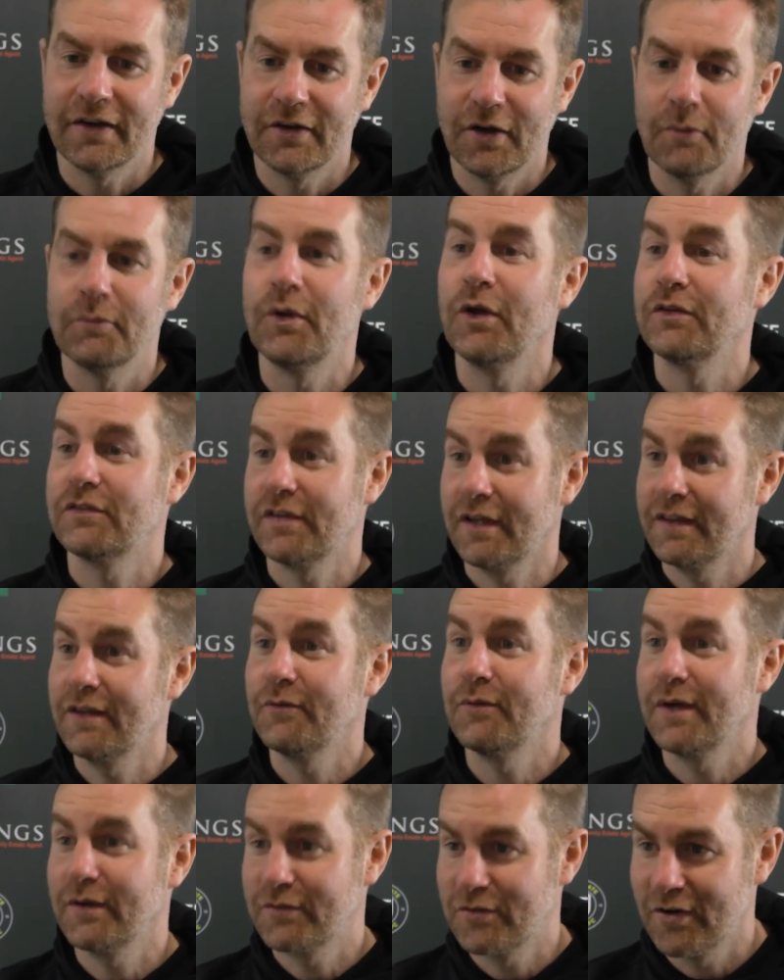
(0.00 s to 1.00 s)
And I'm not saying
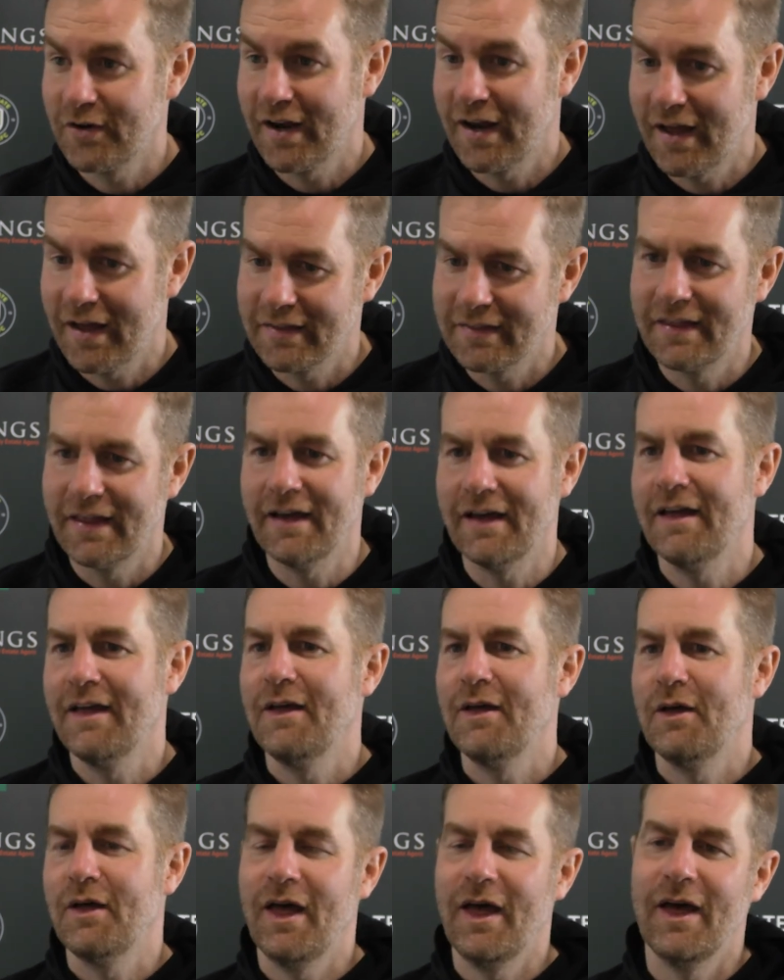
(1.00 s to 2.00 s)
that we have to rely on
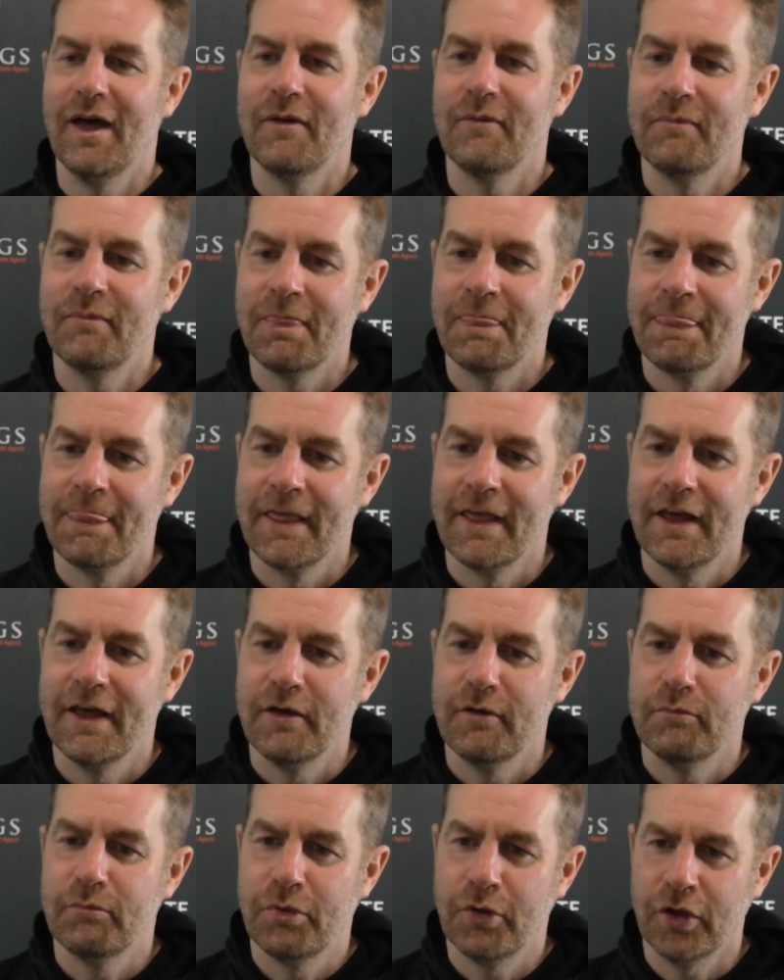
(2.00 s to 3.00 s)
that,
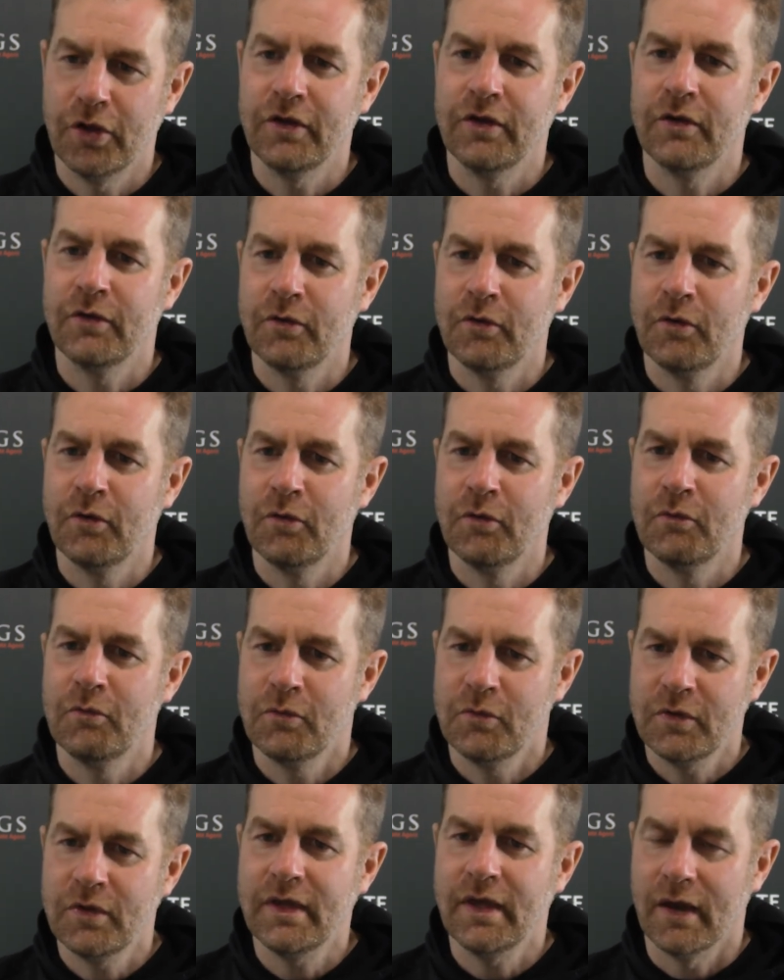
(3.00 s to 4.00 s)
but
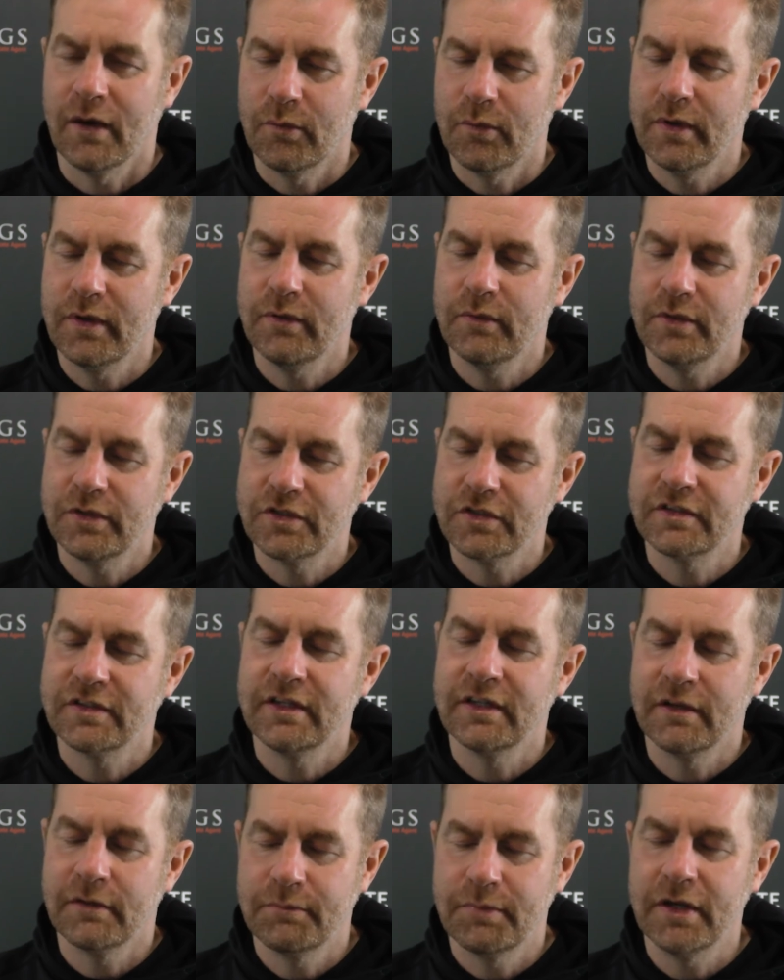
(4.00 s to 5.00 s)
yeah, we just
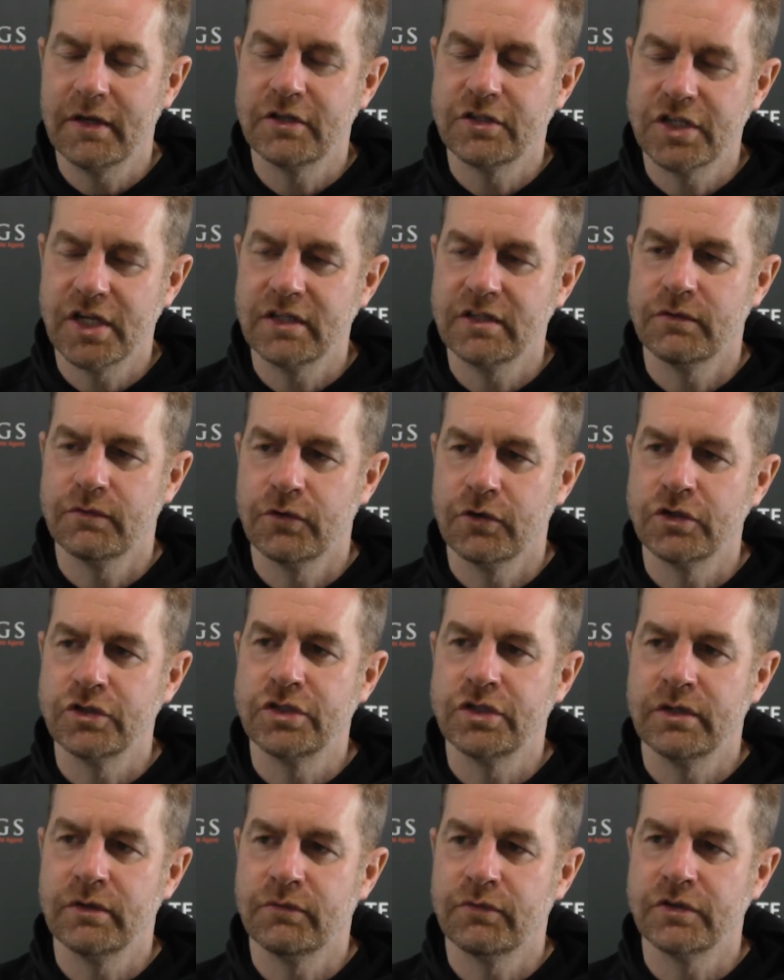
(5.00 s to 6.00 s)
need a bit of change of
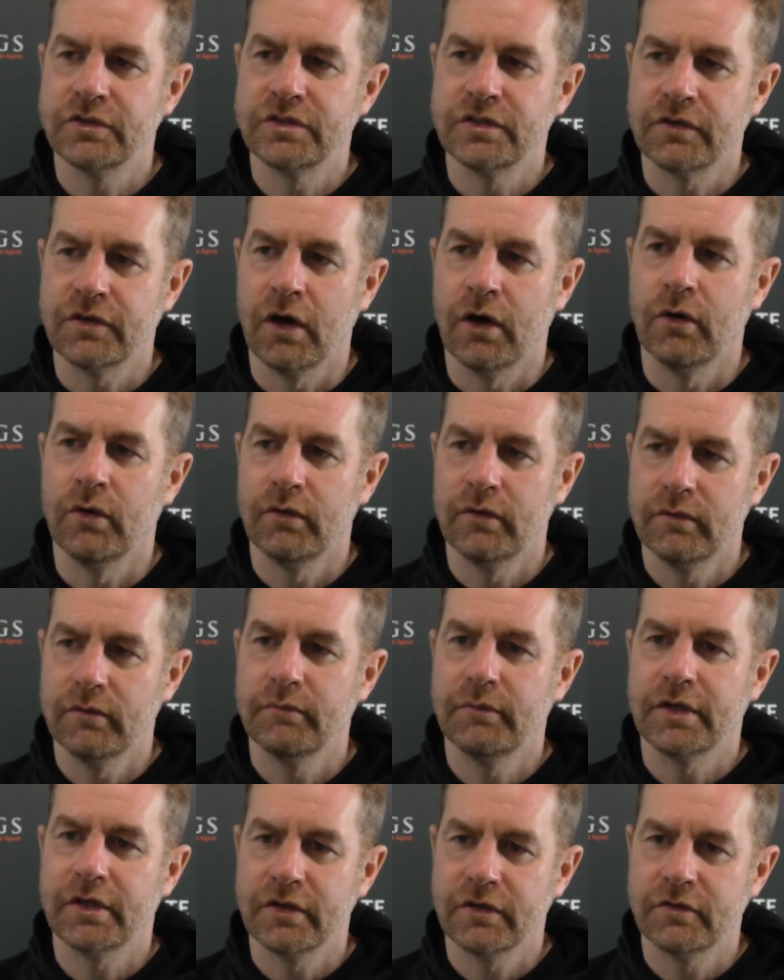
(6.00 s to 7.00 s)
fortune in front of goal,
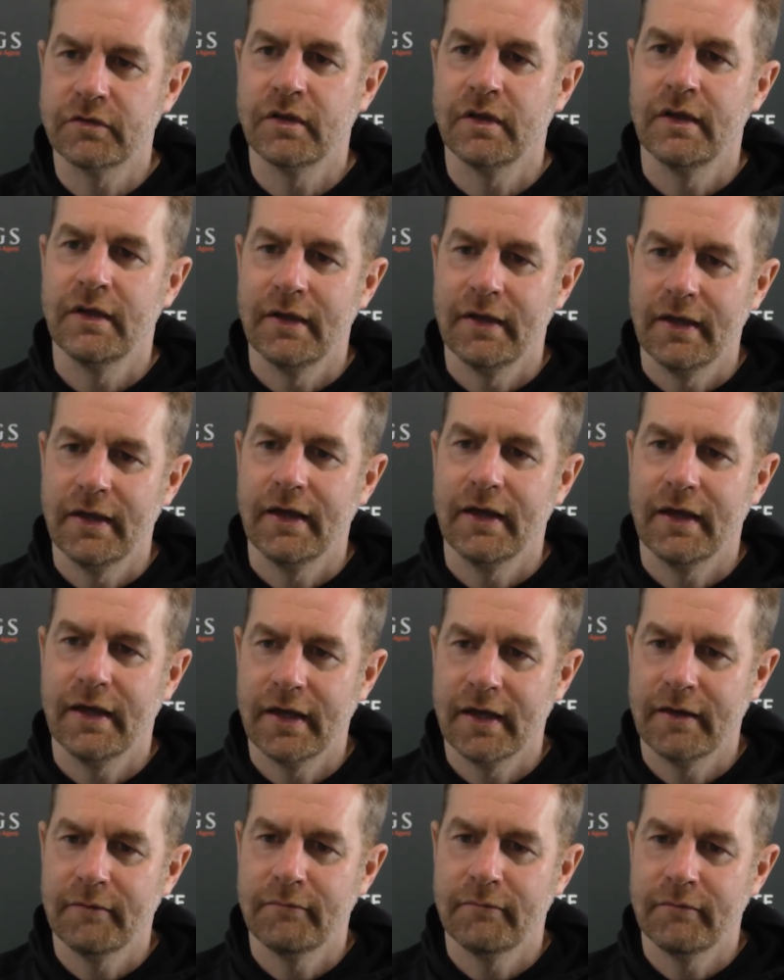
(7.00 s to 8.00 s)
because
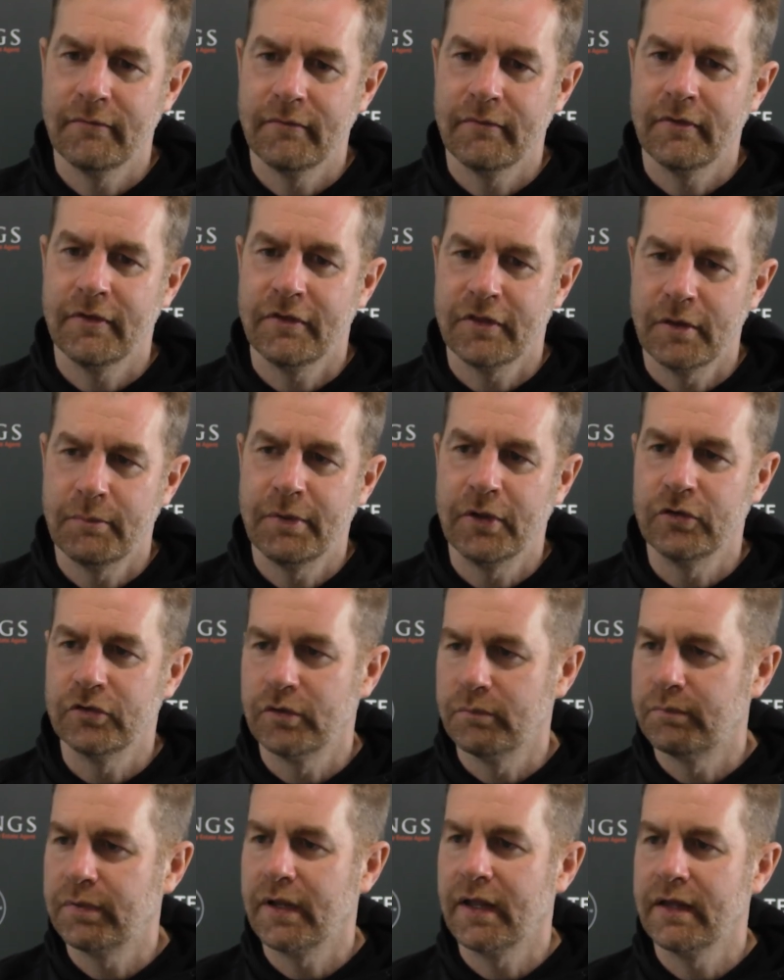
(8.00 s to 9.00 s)
the
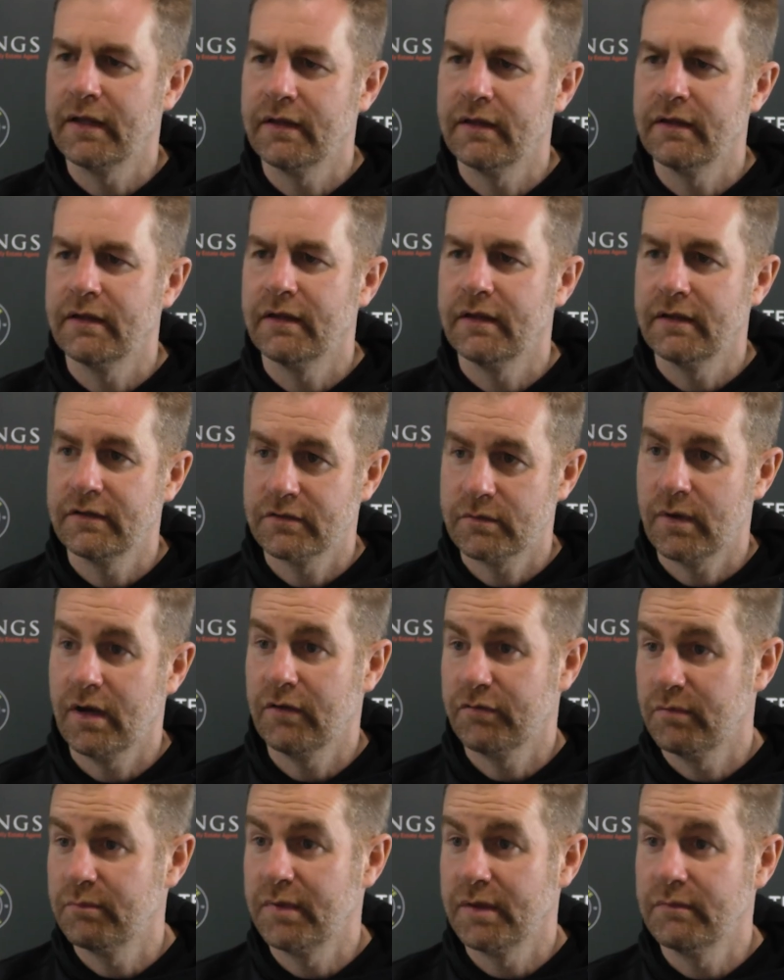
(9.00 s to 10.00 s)
build-up play is
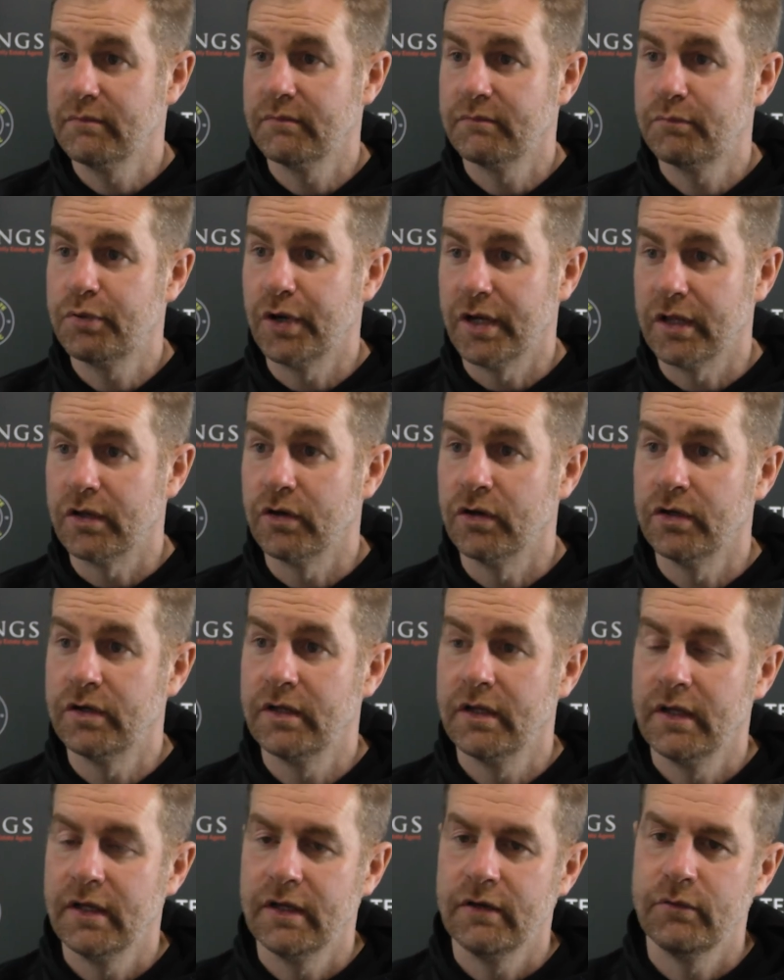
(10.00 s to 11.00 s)
quite from being pretty good.